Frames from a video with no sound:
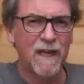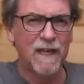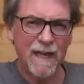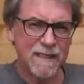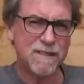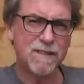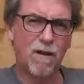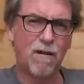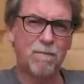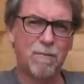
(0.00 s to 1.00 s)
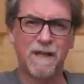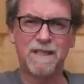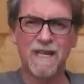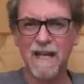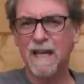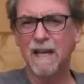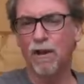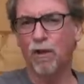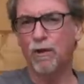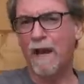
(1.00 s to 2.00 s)
Let's start by taking a
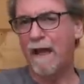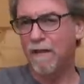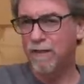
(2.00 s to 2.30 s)
look at